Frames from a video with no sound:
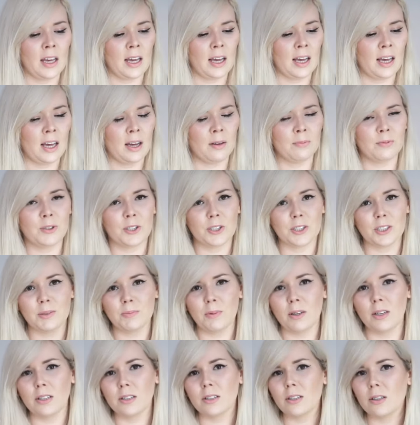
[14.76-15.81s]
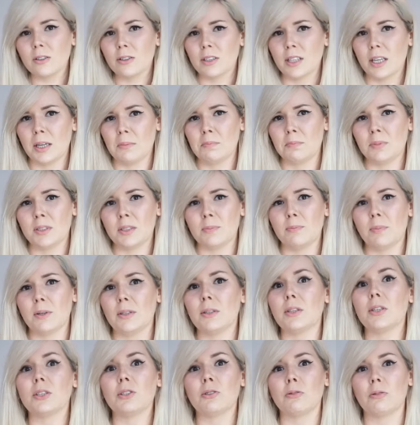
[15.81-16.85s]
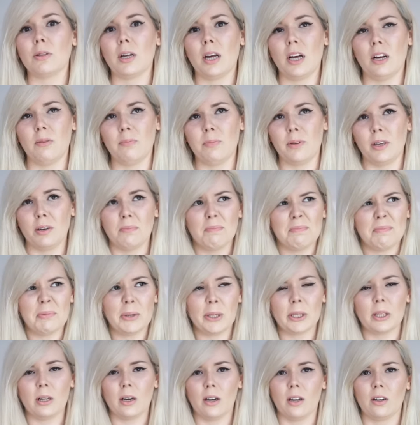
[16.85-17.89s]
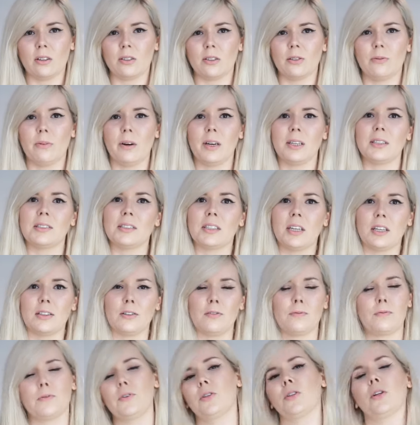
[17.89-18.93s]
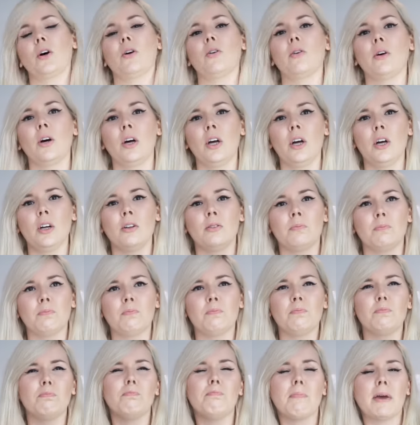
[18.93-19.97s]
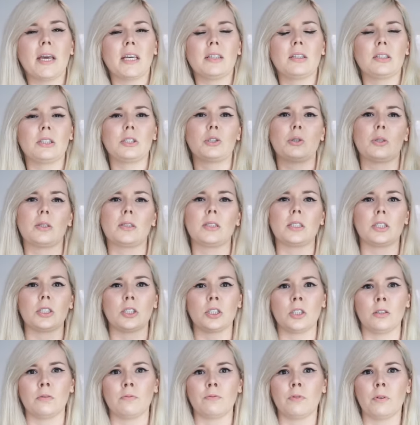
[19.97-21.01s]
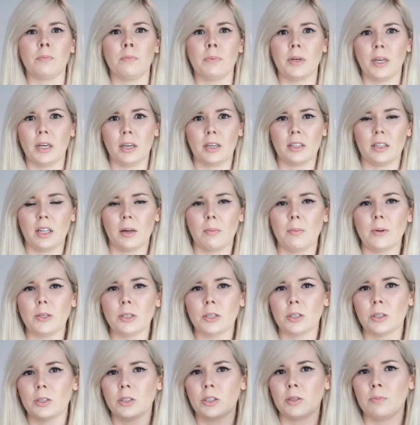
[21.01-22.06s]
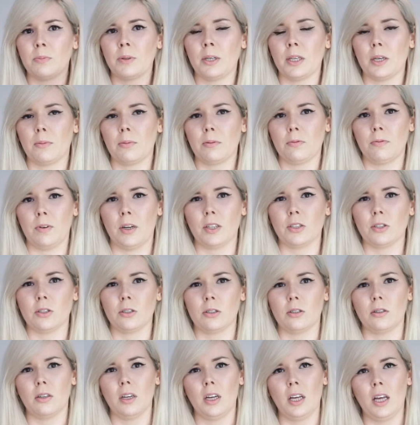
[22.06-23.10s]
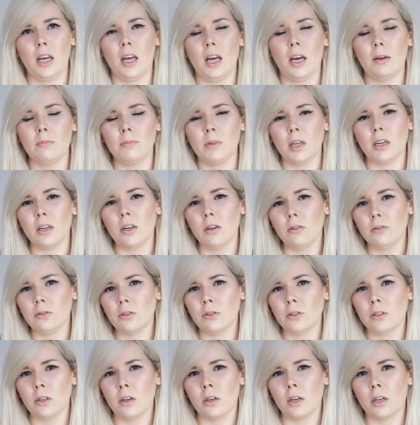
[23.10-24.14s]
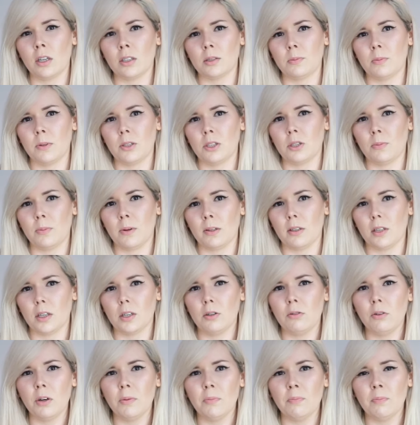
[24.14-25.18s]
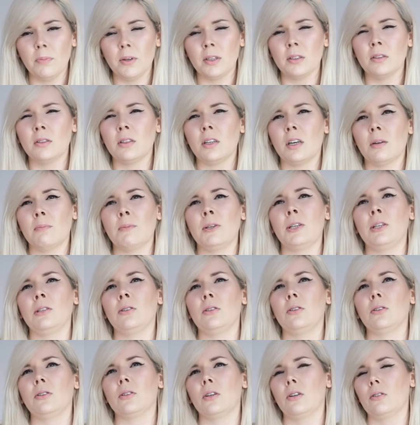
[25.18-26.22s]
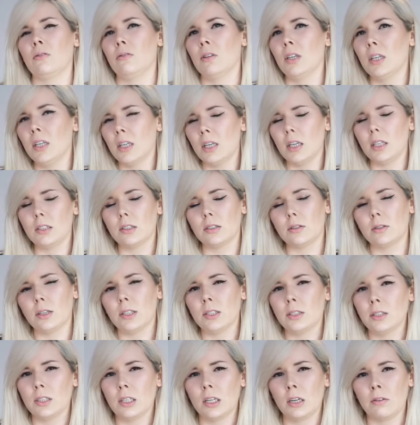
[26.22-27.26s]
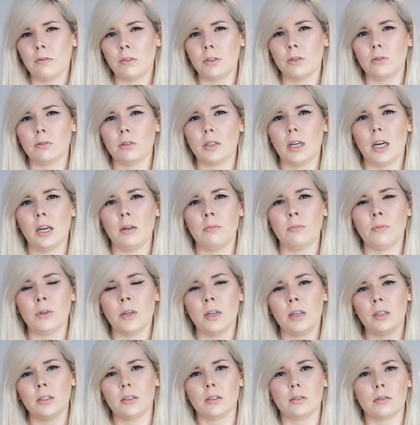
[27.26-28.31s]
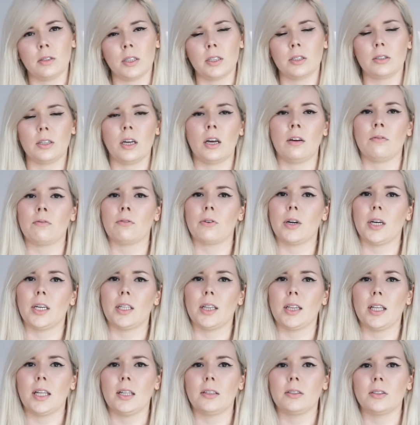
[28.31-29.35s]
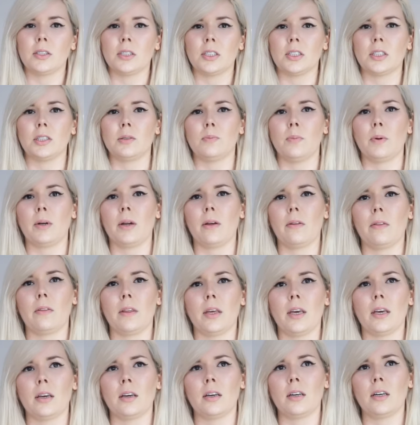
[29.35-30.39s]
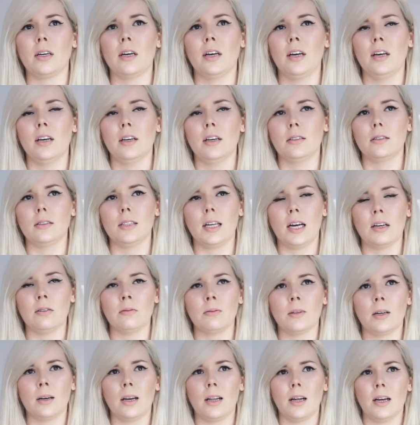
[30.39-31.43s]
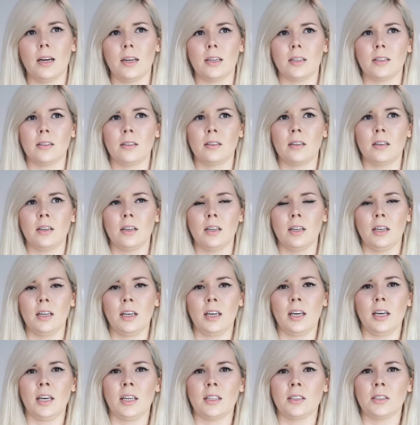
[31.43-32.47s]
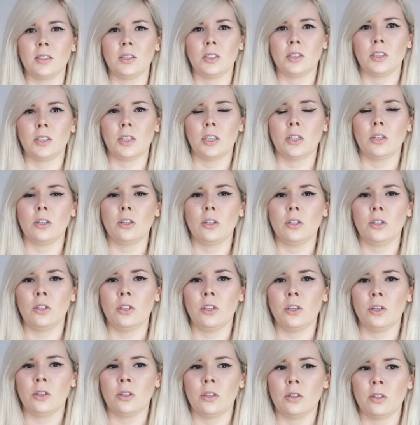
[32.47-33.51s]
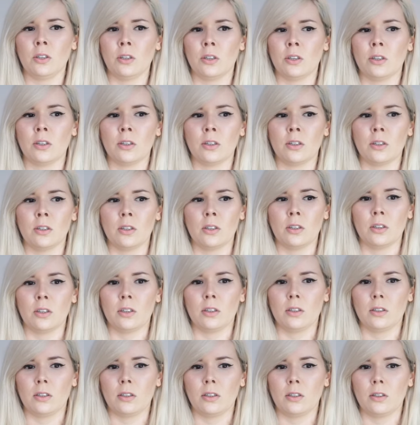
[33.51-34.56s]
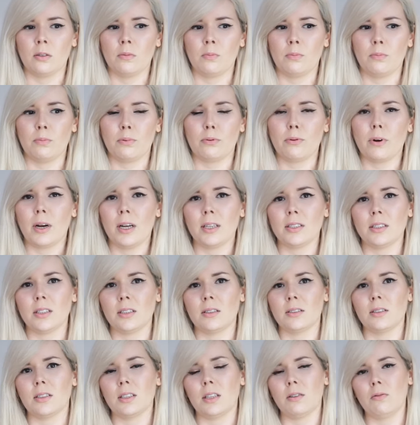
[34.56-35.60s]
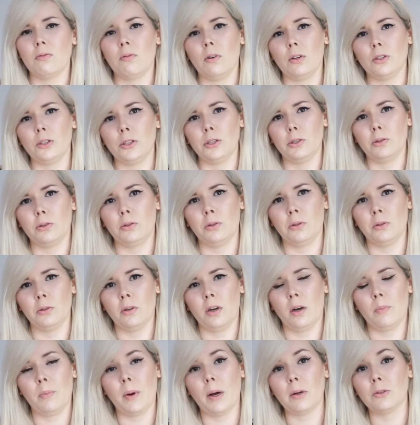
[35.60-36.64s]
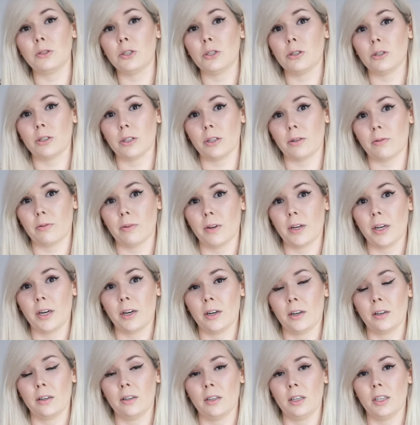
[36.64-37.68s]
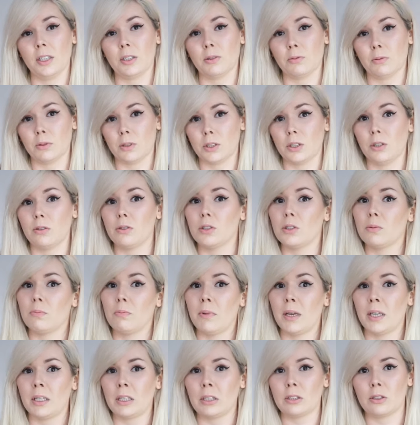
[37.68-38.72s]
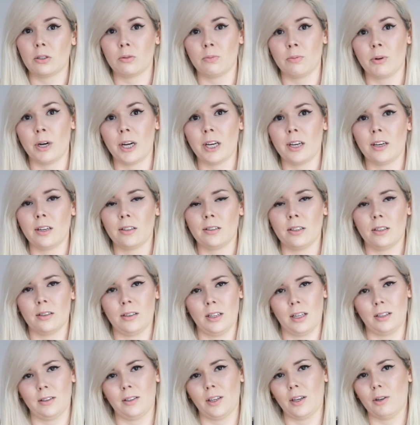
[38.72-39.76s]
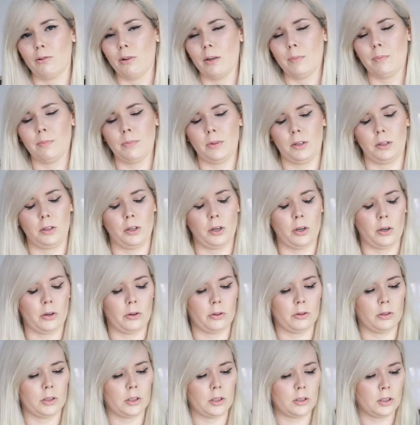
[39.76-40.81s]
There are small little tips, but they should help you a bit along the way. It's kind of, you know, make the transition from being an amateur to being a professional. I'm not going to talk as much about equipment. I mean, you know, it's great to have a good camera, it's great to have great lenses, but I think down the line it's your presence and what you do about your career is what's going to make it or break it, and not the equipment you use.